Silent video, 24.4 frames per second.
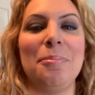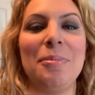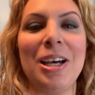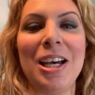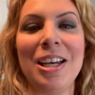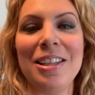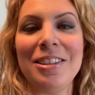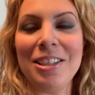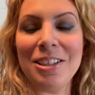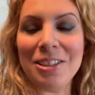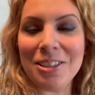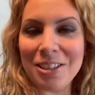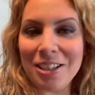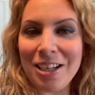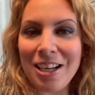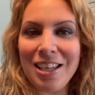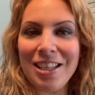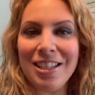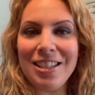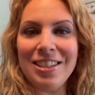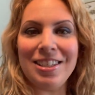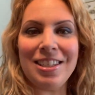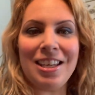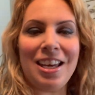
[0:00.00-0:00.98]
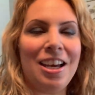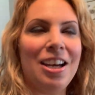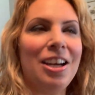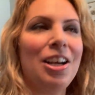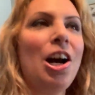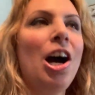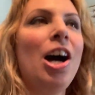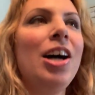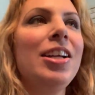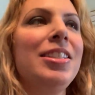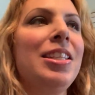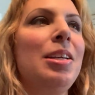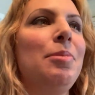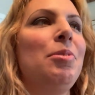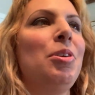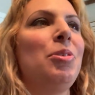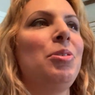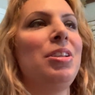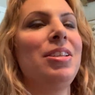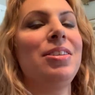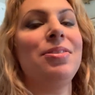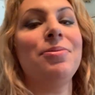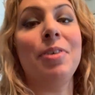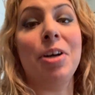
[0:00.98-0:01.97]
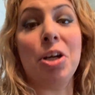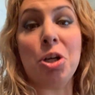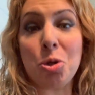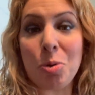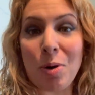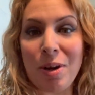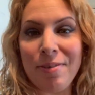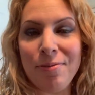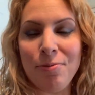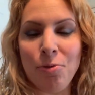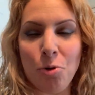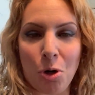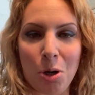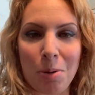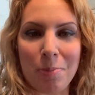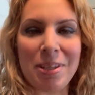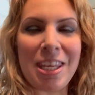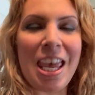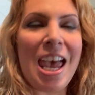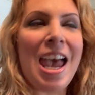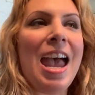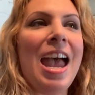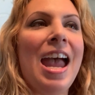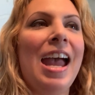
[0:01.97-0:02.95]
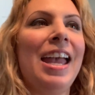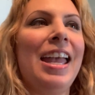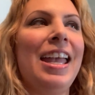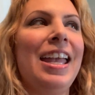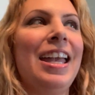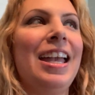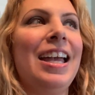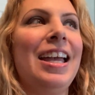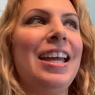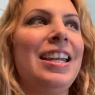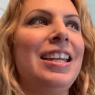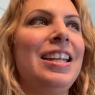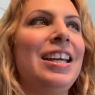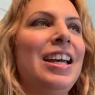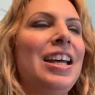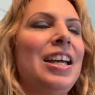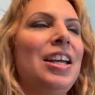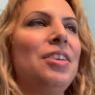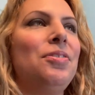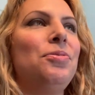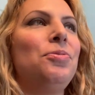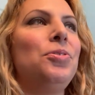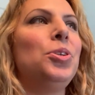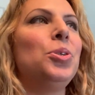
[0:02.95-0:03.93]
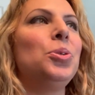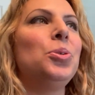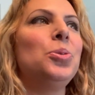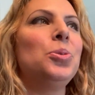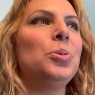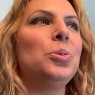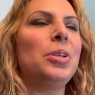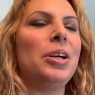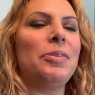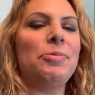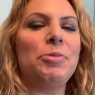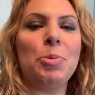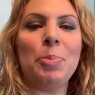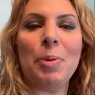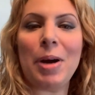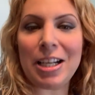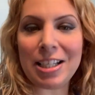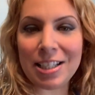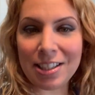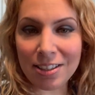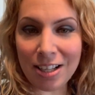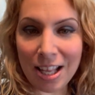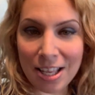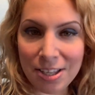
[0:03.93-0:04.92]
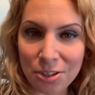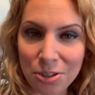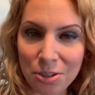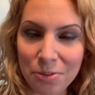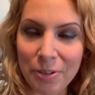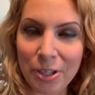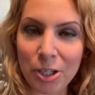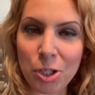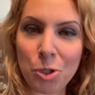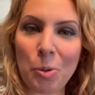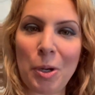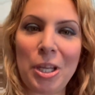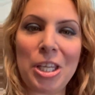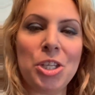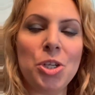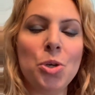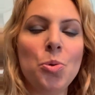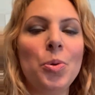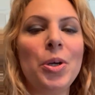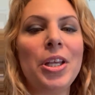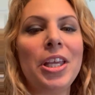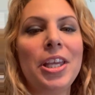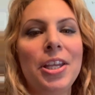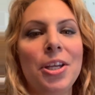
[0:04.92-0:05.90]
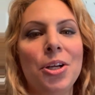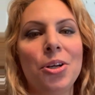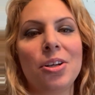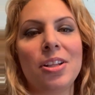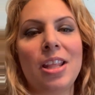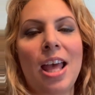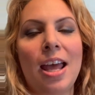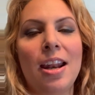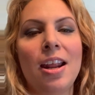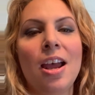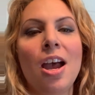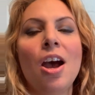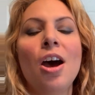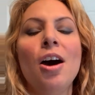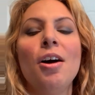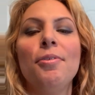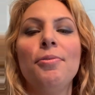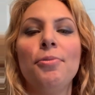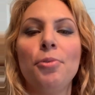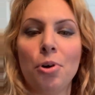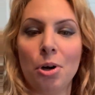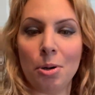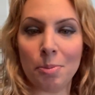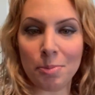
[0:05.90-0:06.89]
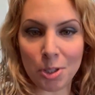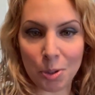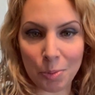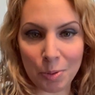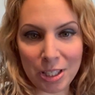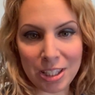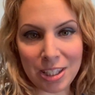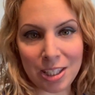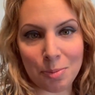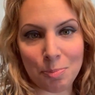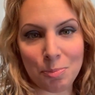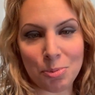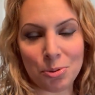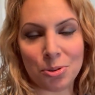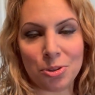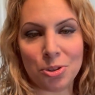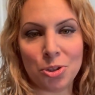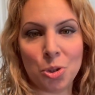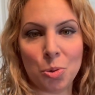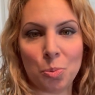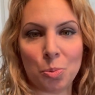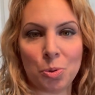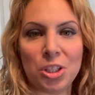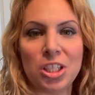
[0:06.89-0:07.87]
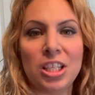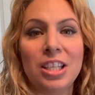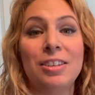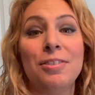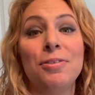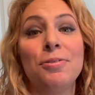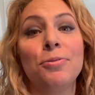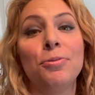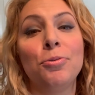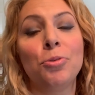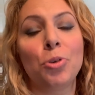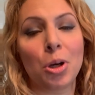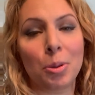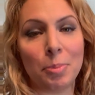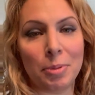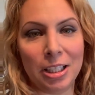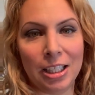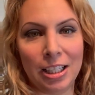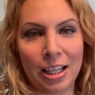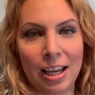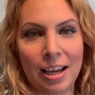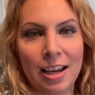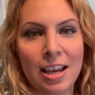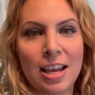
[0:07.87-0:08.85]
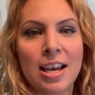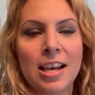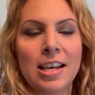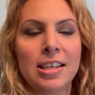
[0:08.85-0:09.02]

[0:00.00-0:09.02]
There is a concept known as Feng Shui forms. And if you practice classical Feng Shui, you will hear that forms always supersede formula.